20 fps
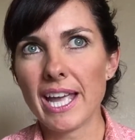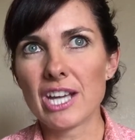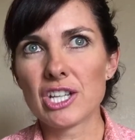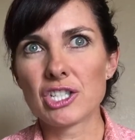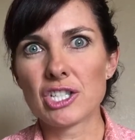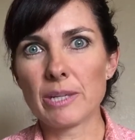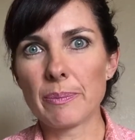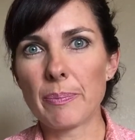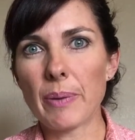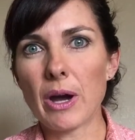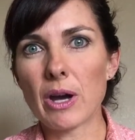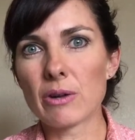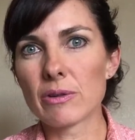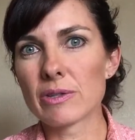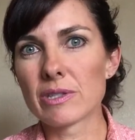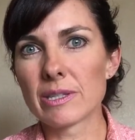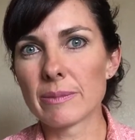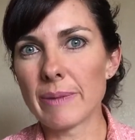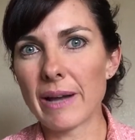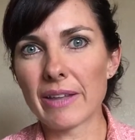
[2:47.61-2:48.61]
She
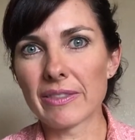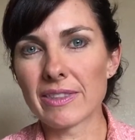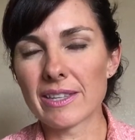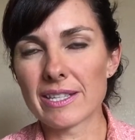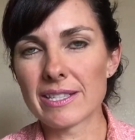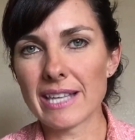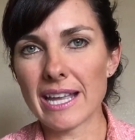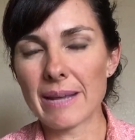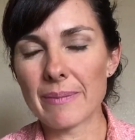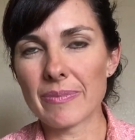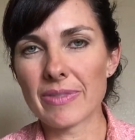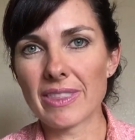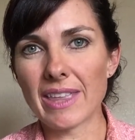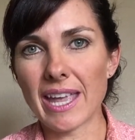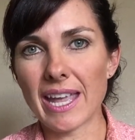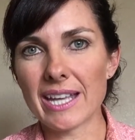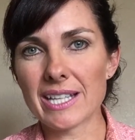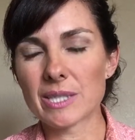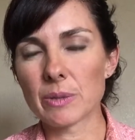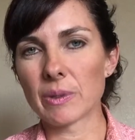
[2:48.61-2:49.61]
posts about the same
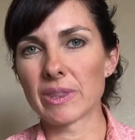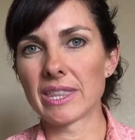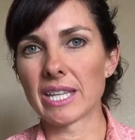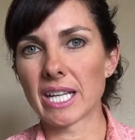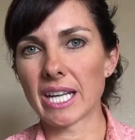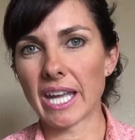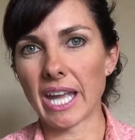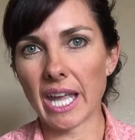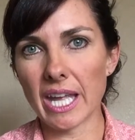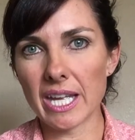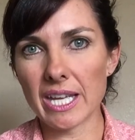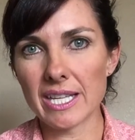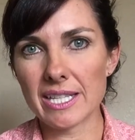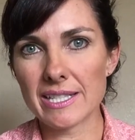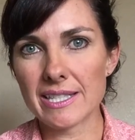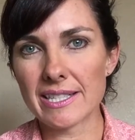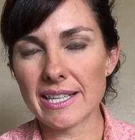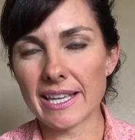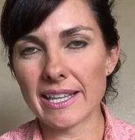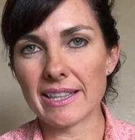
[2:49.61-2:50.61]
things with the
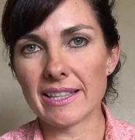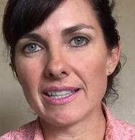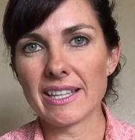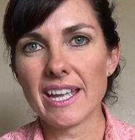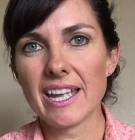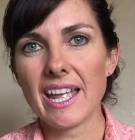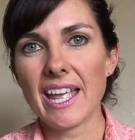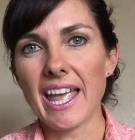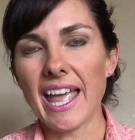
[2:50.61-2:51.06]
kids and